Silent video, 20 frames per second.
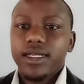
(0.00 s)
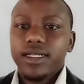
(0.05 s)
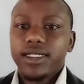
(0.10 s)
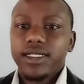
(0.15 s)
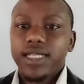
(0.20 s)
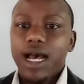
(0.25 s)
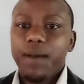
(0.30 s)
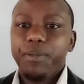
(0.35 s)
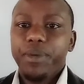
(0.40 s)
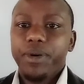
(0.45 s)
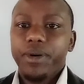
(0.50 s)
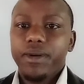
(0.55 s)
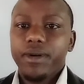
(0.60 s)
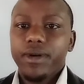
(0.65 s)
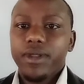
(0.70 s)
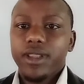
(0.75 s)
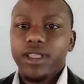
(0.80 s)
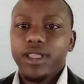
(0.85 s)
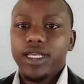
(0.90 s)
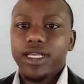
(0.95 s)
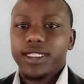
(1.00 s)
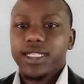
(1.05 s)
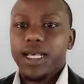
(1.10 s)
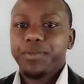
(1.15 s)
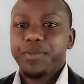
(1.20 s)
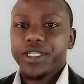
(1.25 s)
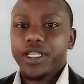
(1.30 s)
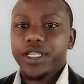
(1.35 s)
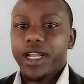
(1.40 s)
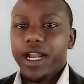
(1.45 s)
tap the
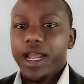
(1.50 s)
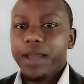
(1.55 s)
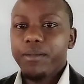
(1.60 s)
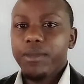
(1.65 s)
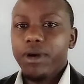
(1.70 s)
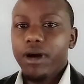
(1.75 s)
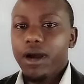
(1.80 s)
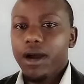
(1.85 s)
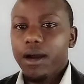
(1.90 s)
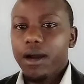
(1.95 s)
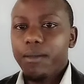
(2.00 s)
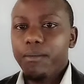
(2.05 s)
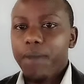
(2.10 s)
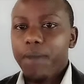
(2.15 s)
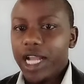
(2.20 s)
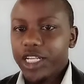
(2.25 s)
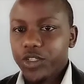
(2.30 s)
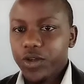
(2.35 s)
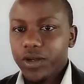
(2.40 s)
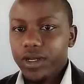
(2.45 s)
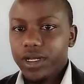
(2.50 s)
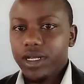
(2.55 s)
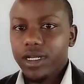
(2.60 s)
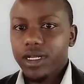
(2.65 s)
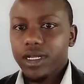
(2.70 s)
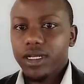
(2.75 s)
subscribe button.